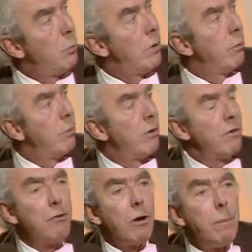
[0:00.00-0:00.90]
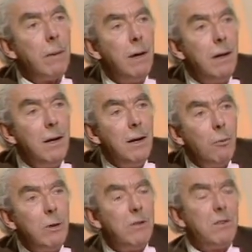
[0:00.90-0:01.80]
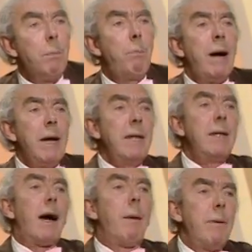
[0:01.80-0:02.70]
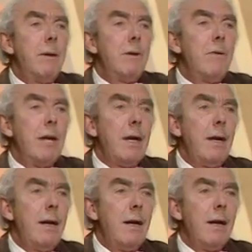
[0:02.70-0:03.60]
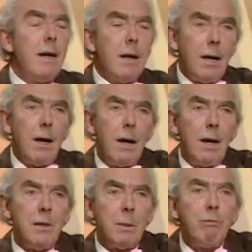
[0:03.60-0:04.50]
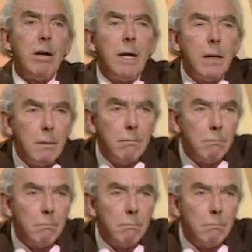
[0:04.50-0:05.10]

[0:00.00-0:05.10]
to stropper, which is to bind up the break